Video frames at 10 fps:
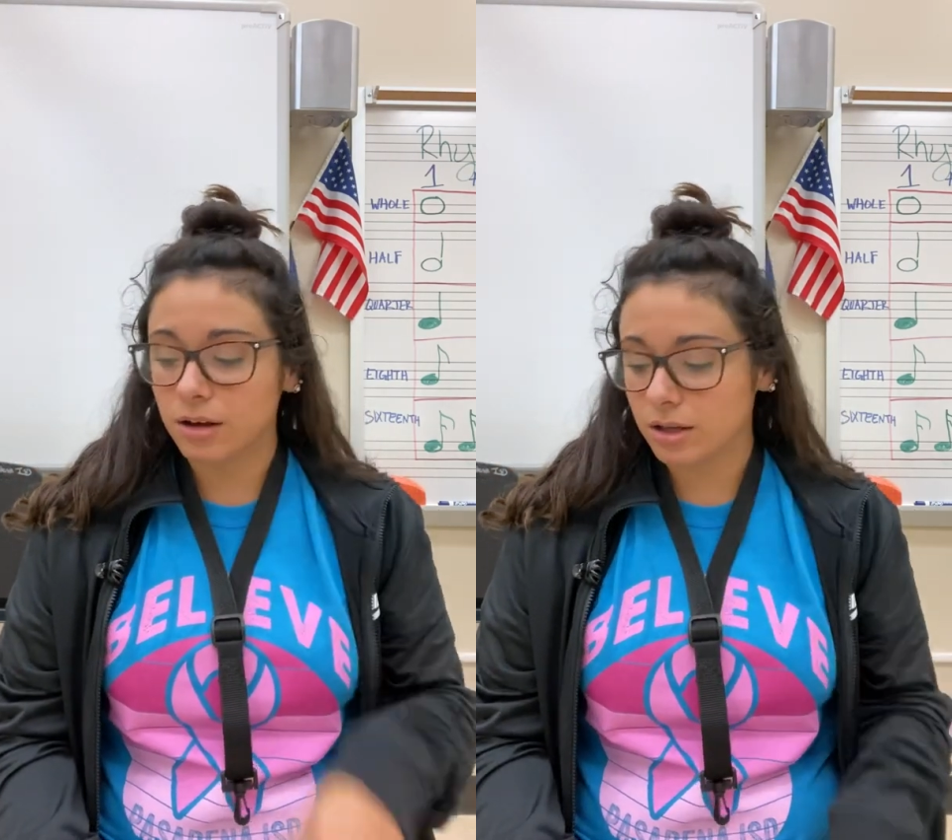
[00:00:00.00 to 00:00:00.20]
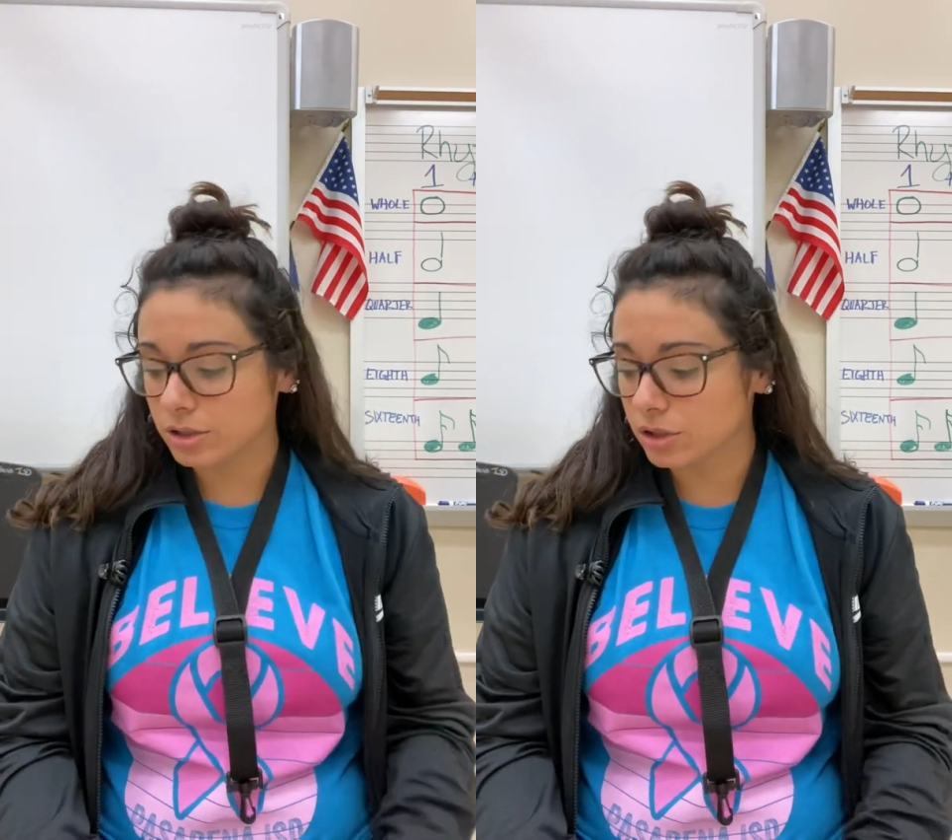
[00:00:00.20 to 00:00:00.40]

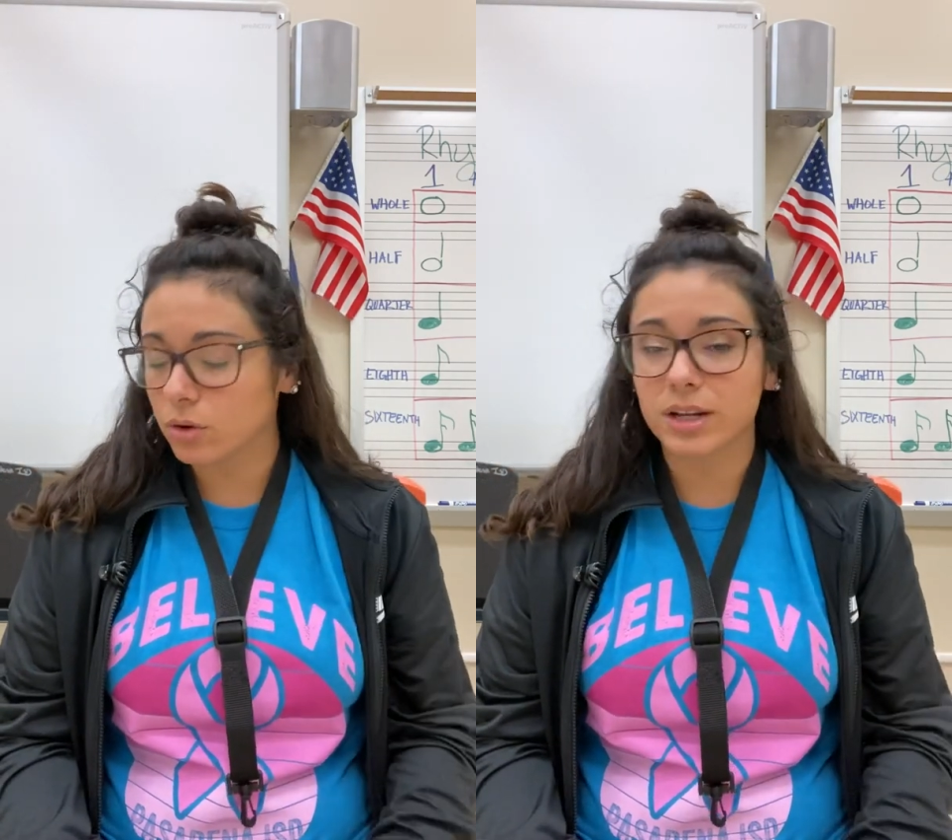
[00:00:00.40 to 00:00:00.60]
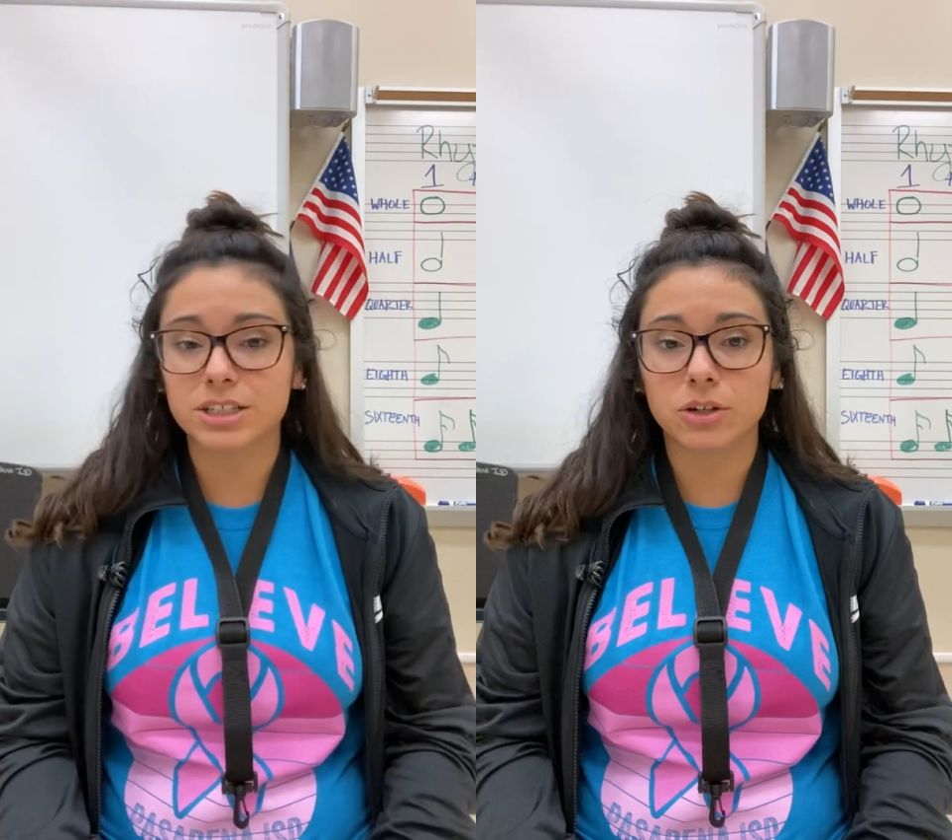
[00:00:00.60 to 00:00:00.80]
You're
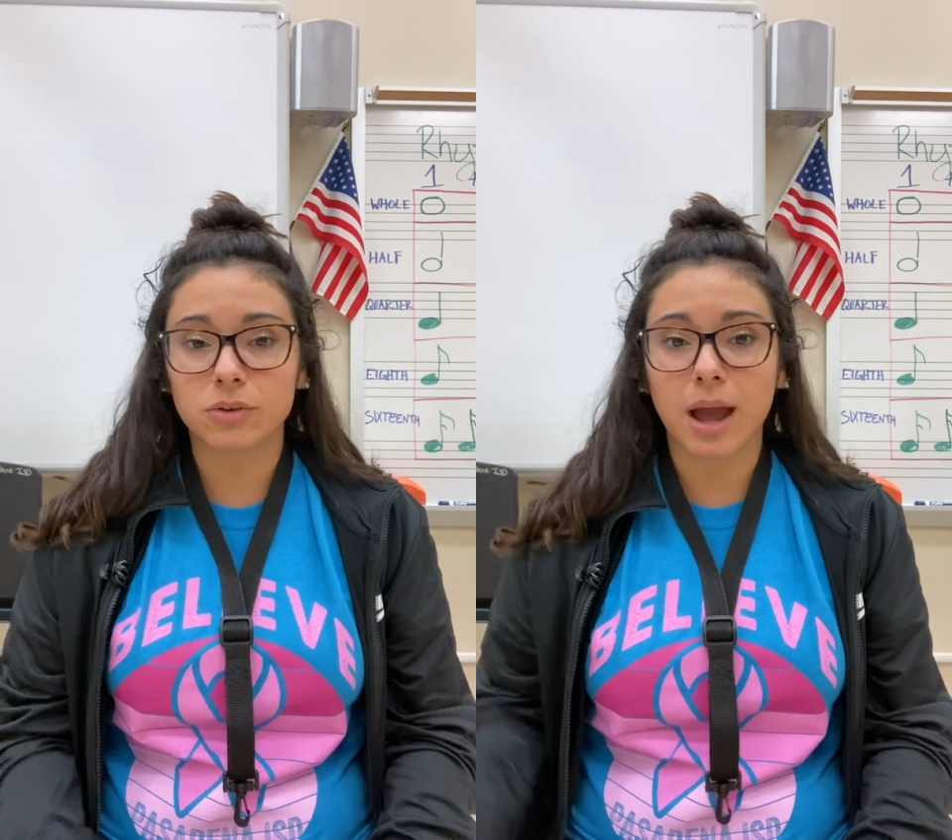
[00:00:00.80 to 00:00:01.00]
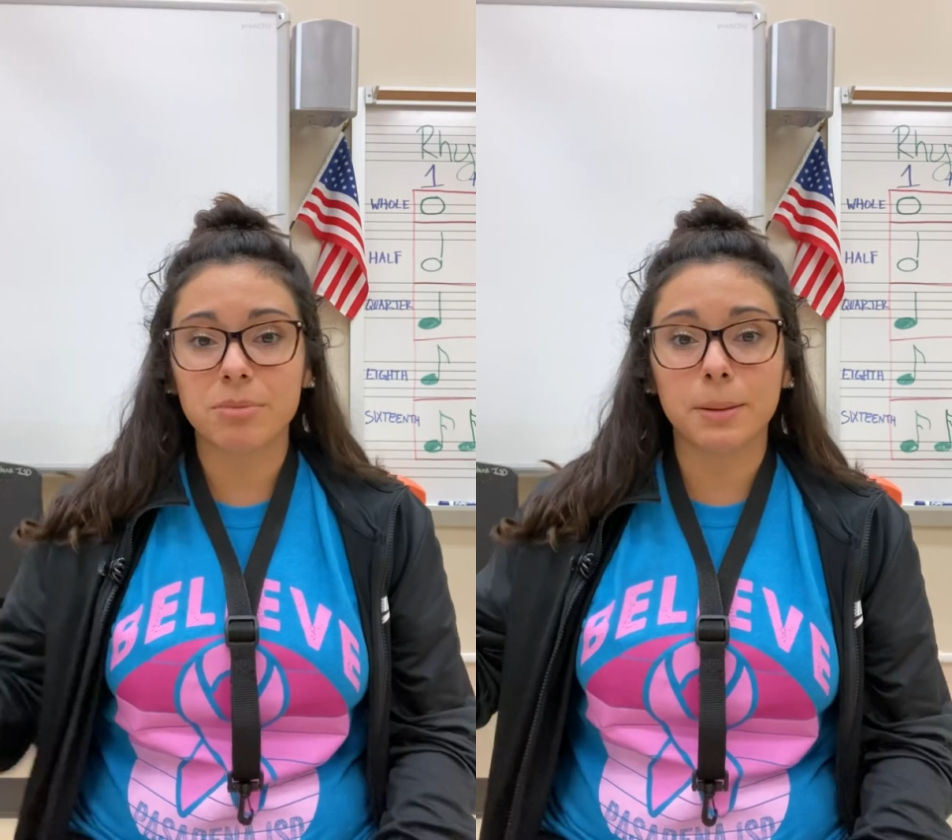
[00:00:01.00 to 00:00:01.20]
going to
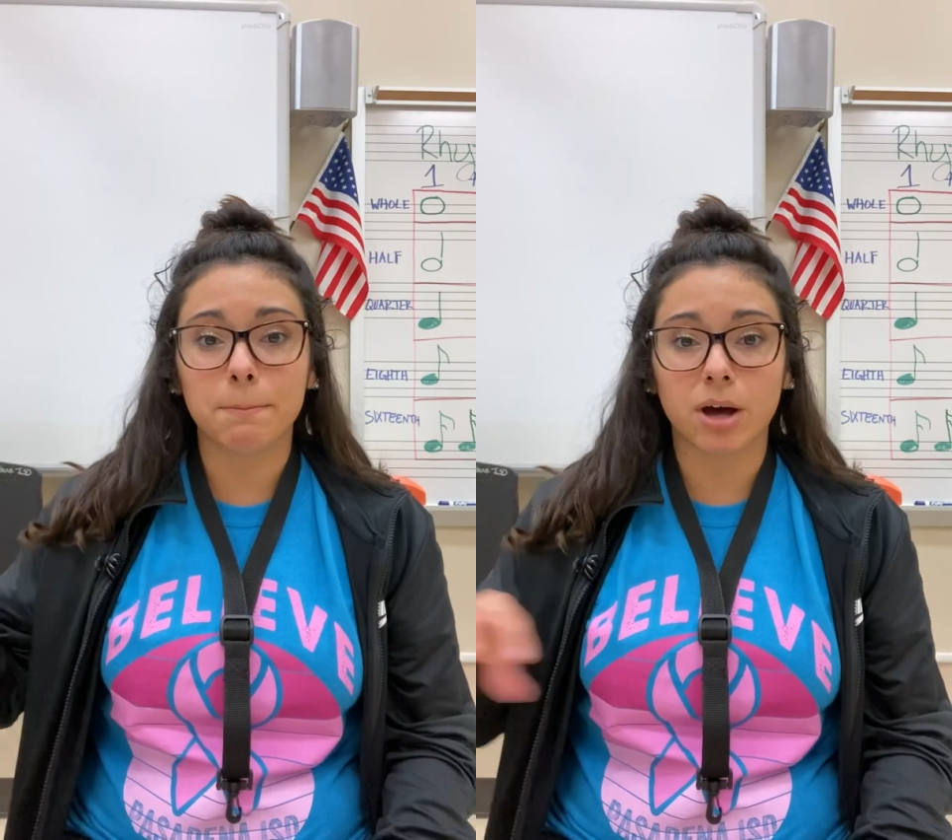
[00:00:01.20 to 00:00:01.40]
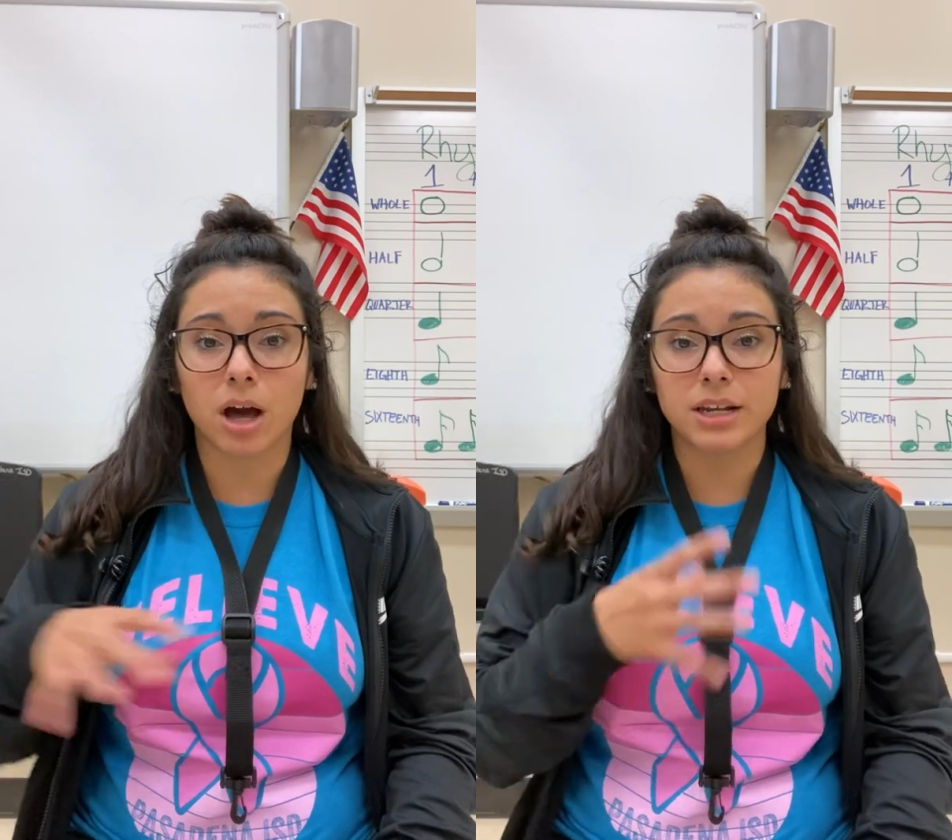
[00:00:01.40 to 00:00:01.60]
grab the
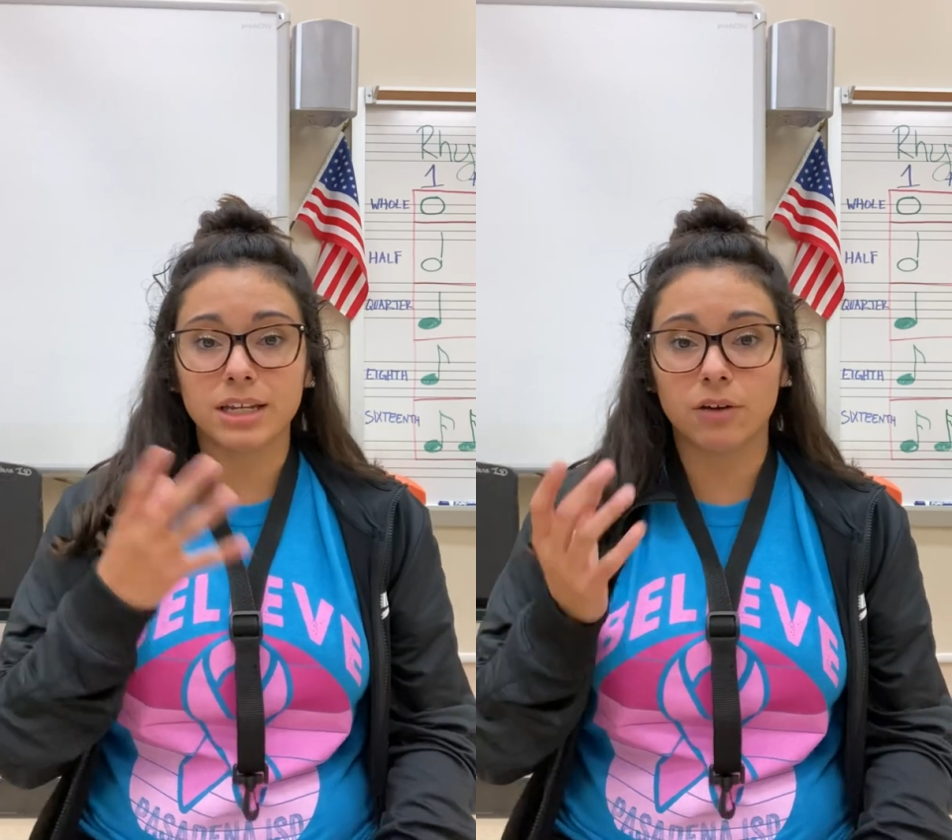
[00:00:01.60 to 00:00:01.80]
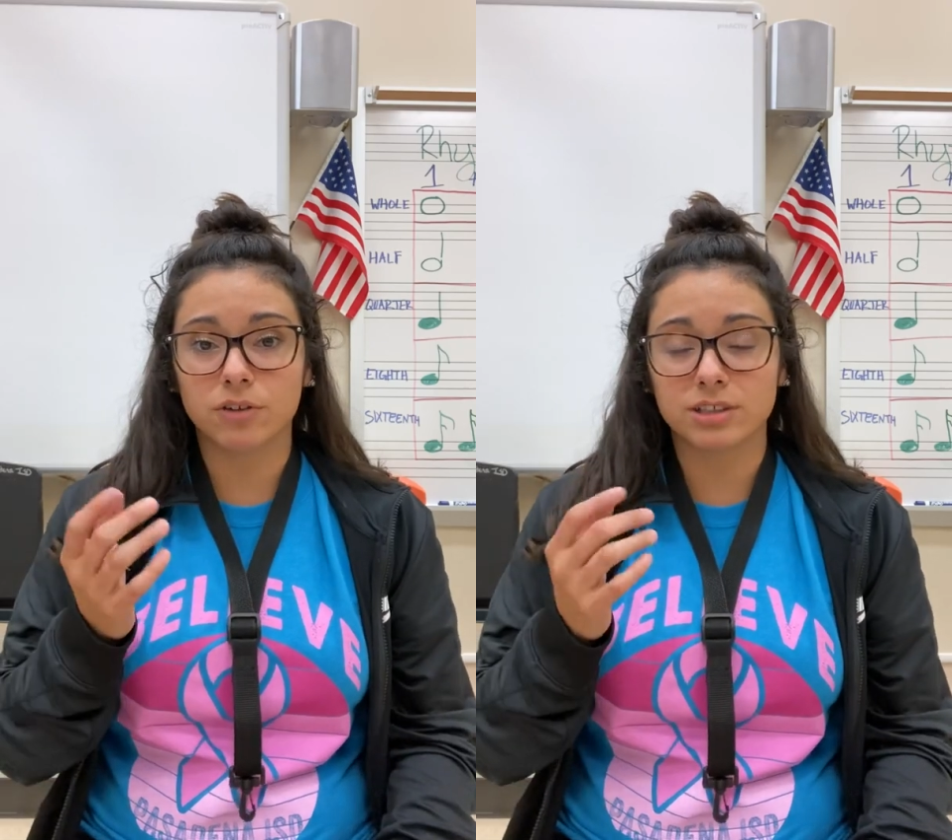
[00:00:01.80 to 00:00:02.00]
body
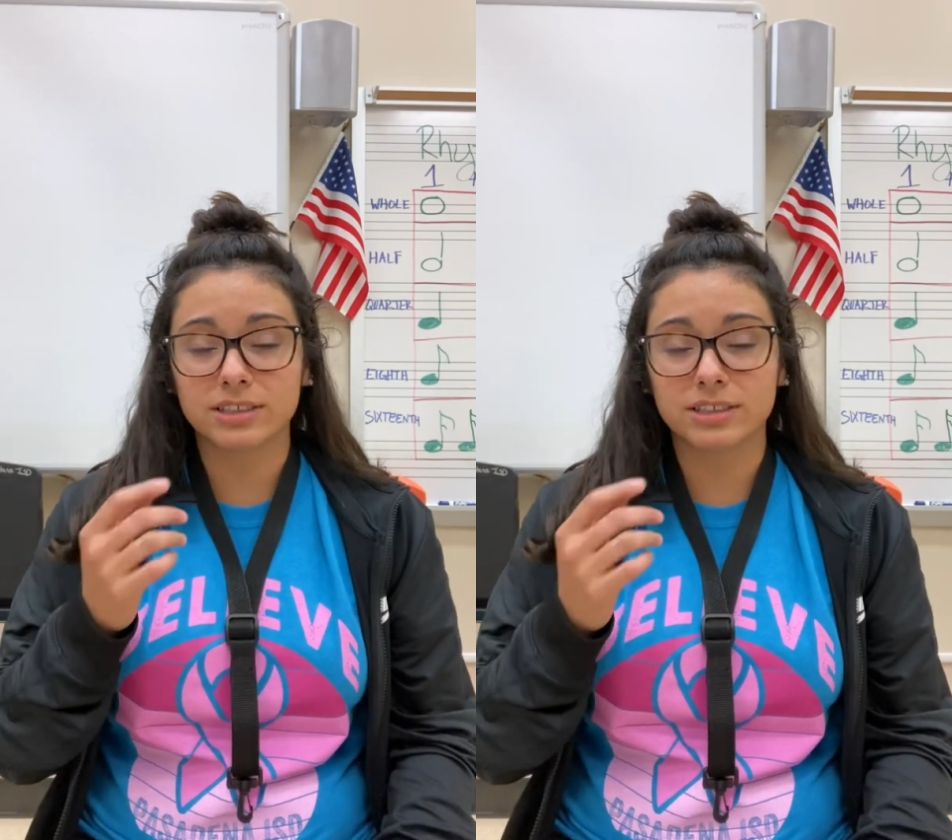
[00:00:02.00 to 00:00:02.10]
of your